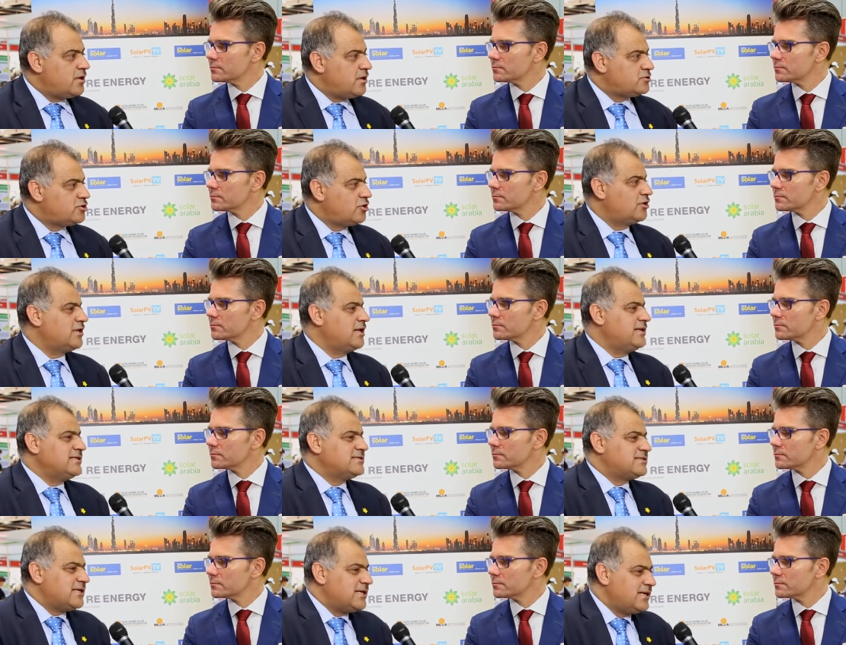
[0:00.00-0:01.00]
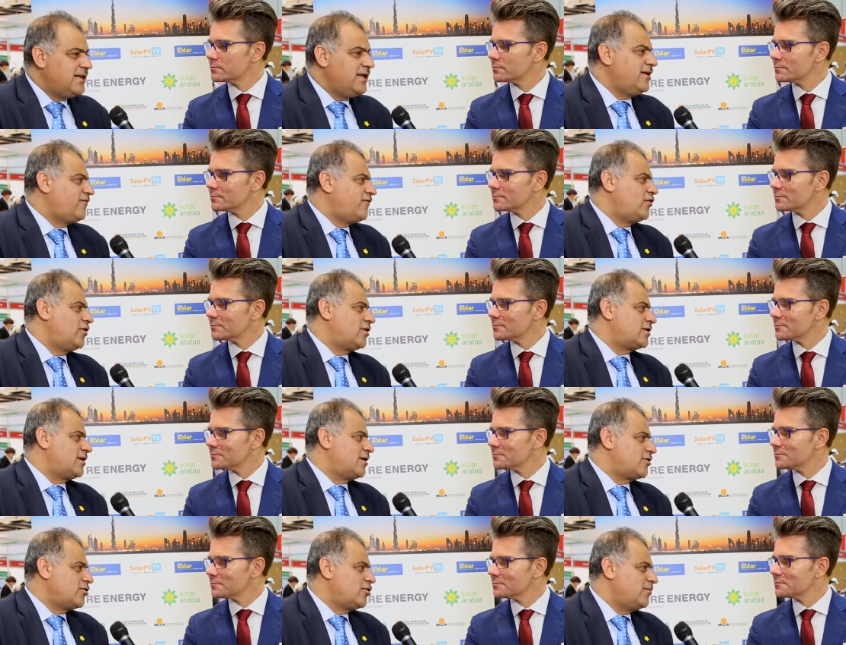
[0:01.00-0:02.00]
Speaker 1: uh, Jordan is in need for
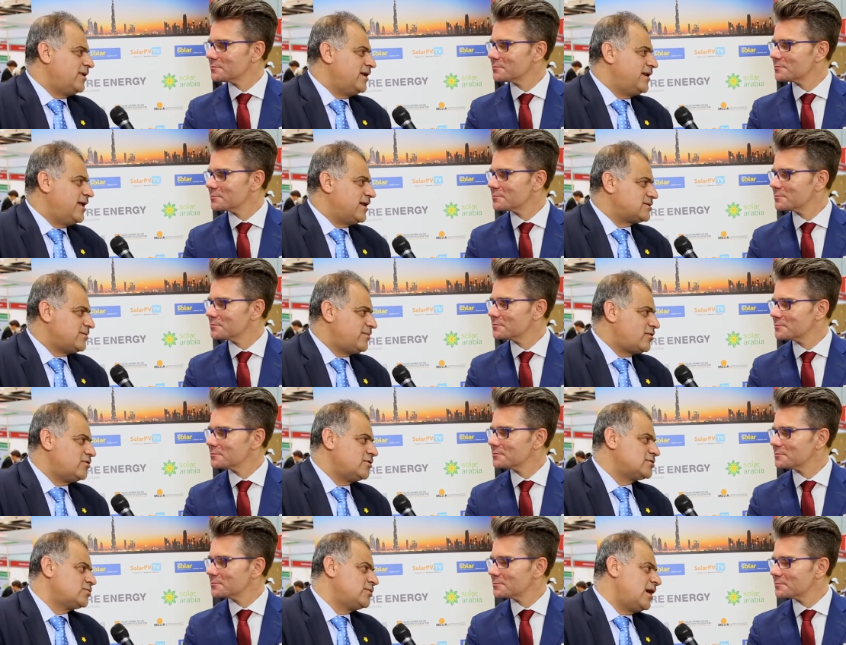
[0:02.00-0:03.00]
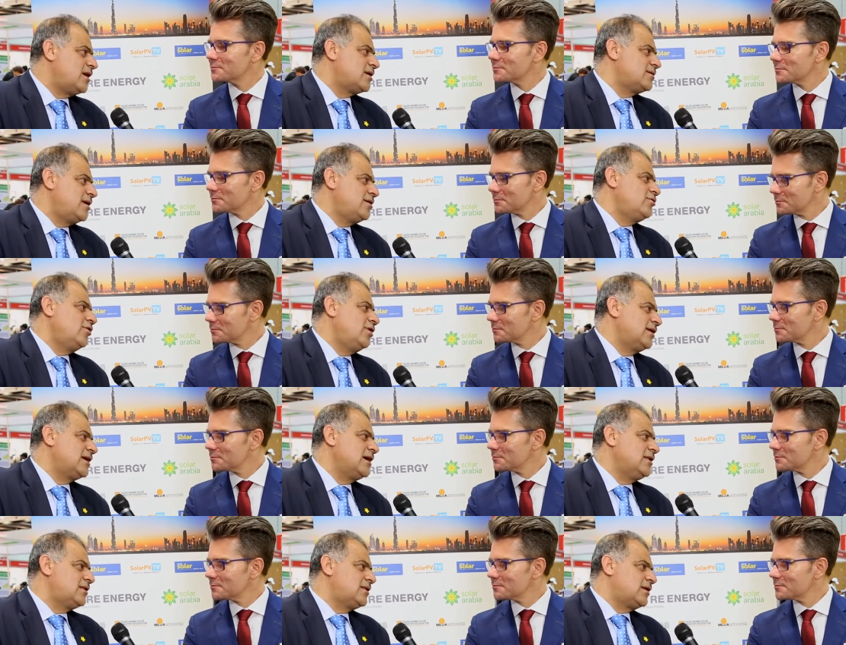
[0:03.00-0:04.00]
renewable energy because we are non-oil
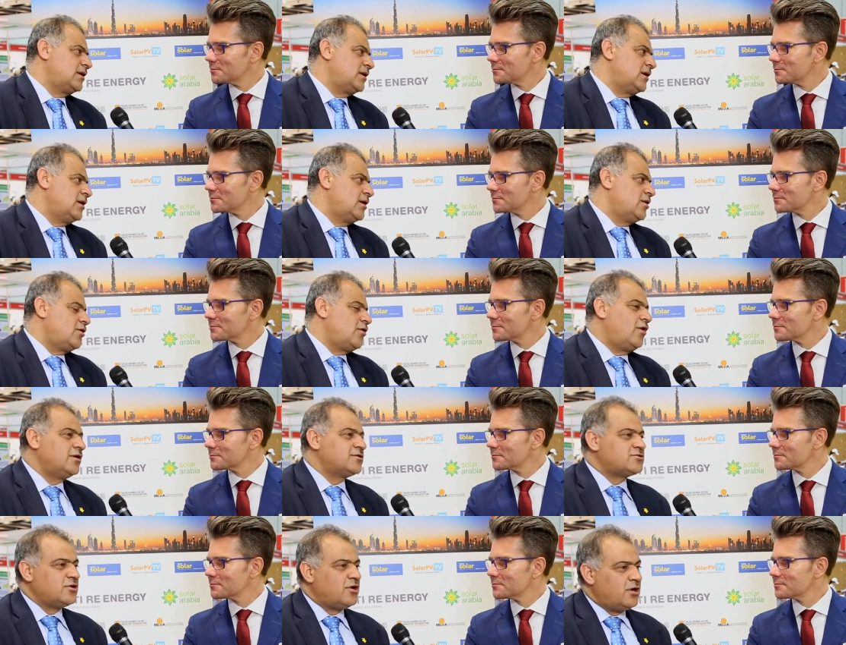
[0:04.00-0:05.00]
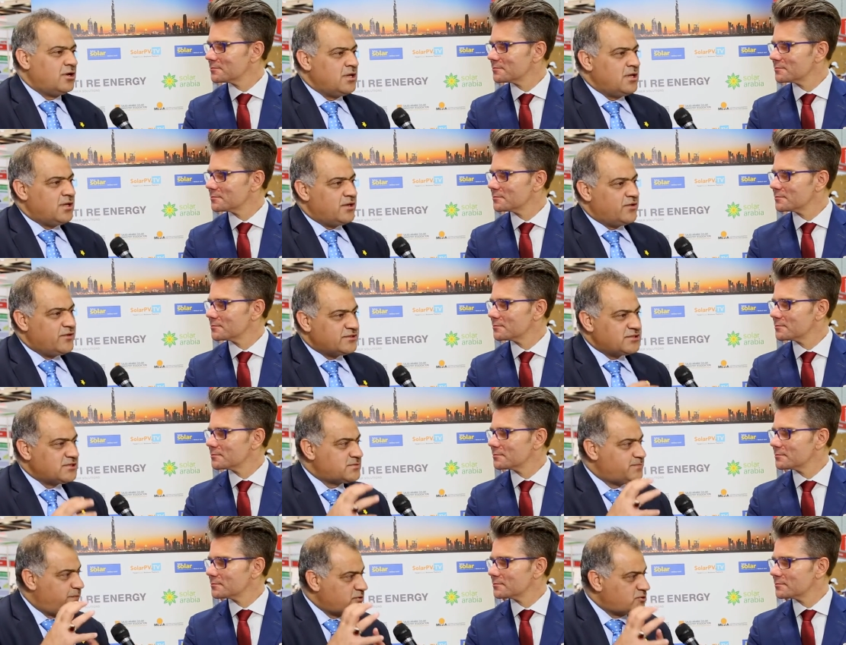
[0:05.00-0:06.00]
country. Also, this
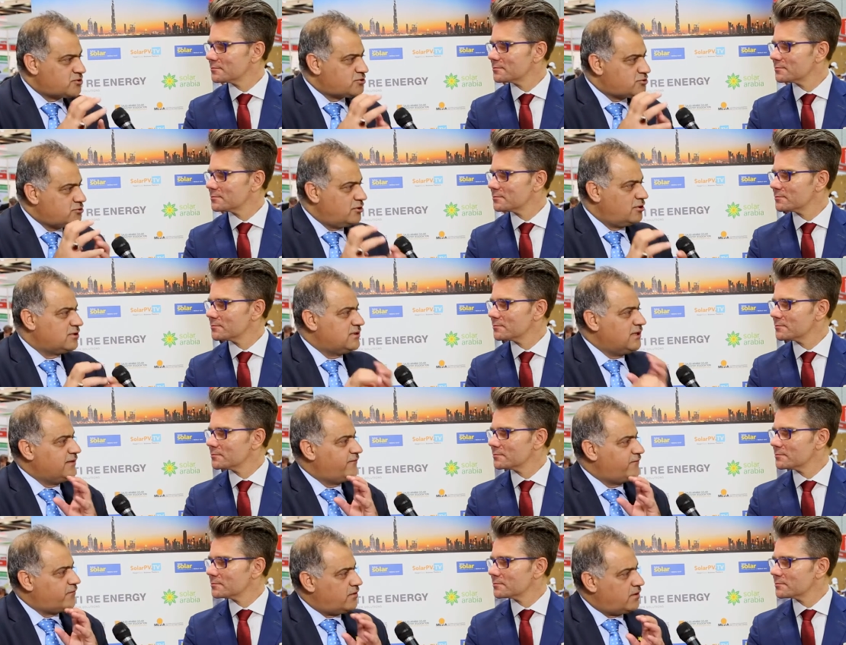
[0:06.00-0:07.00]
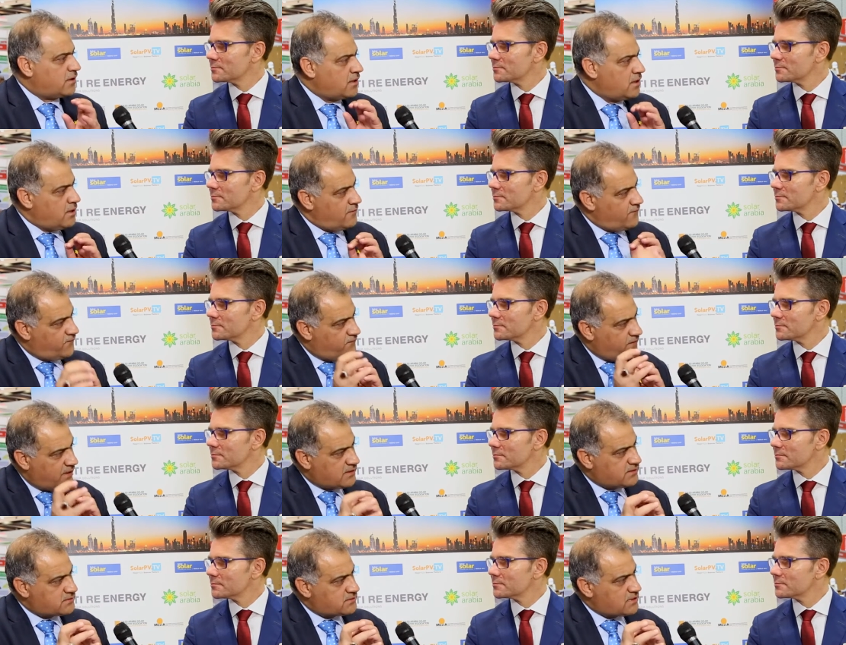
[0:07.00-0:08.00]
is Bush Jordan for
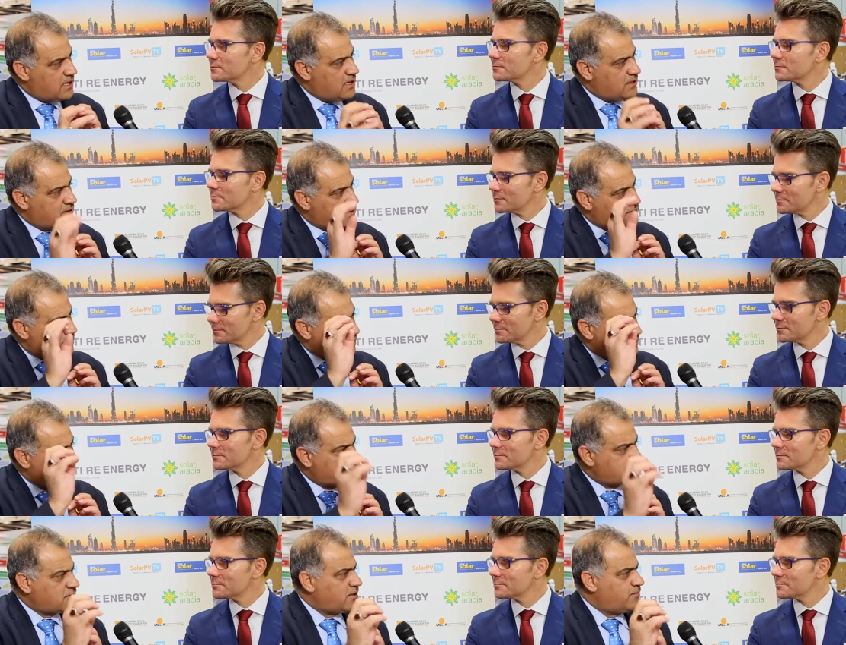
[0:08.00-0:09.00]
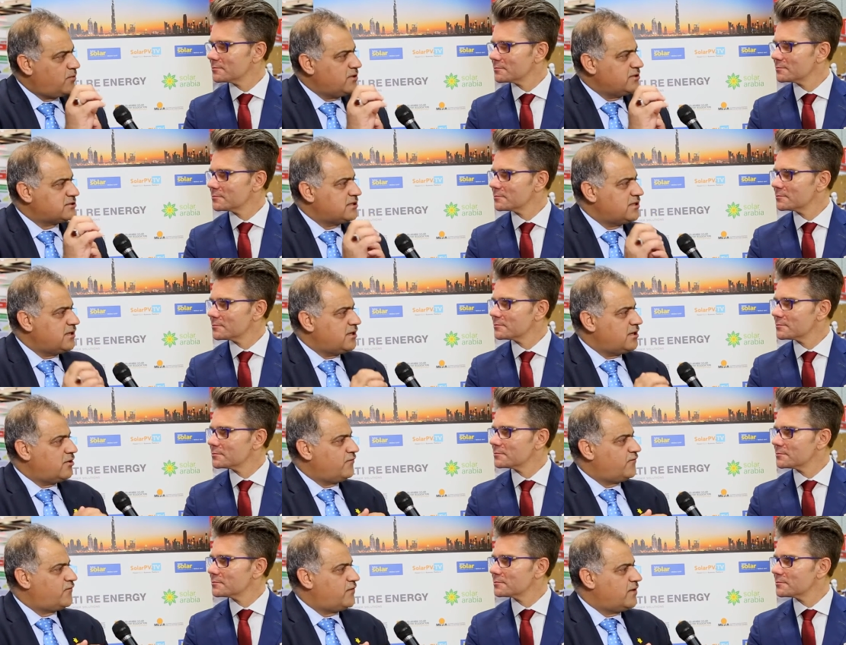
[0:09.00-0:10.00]
fixed and strategic policy
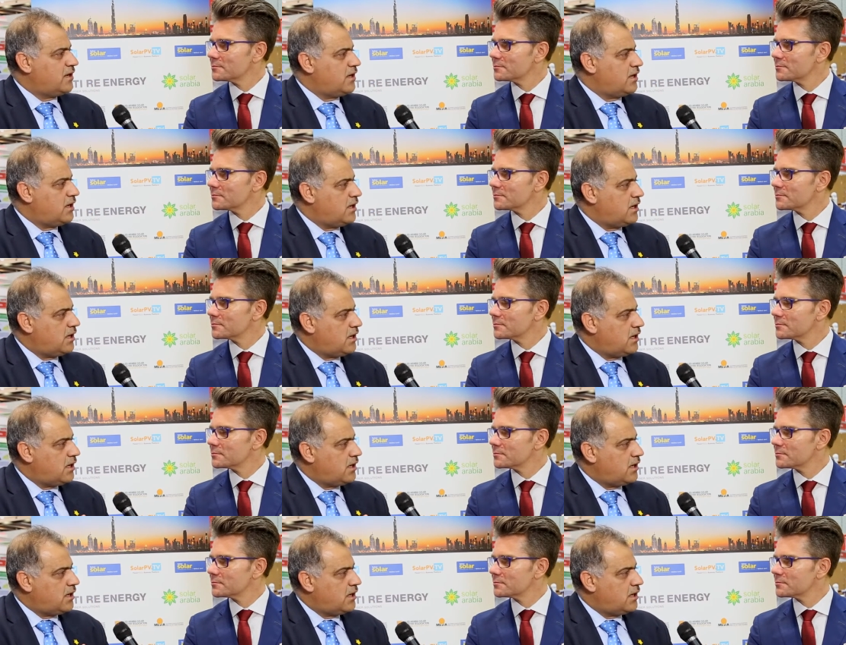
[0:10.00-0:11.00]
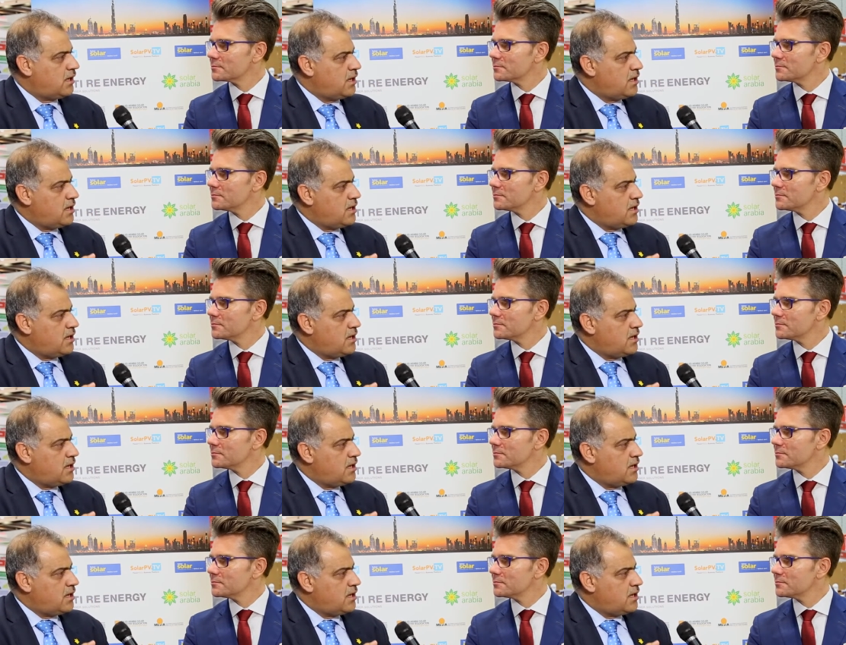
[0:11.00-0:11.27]
of uh, uh,